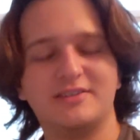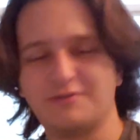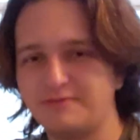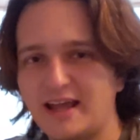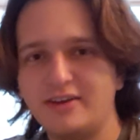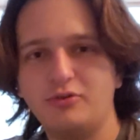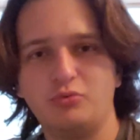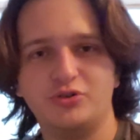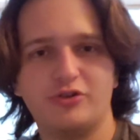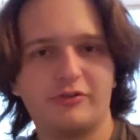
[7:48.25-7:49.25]
Defend
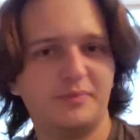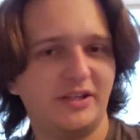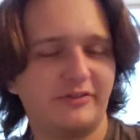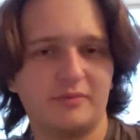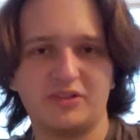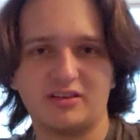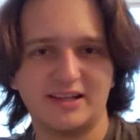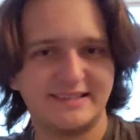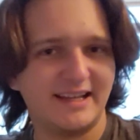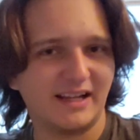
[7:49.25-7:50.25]
would just be something
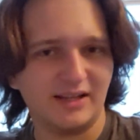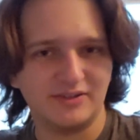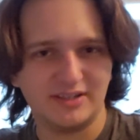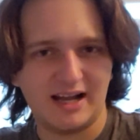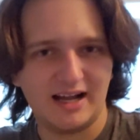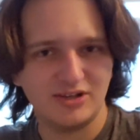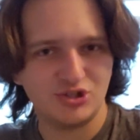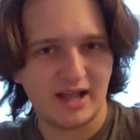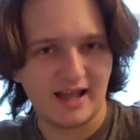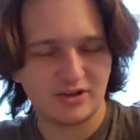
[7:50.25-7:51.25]
like taking the
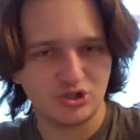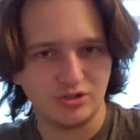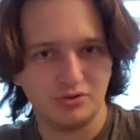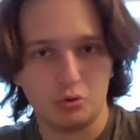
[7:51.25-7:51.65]
dodge action,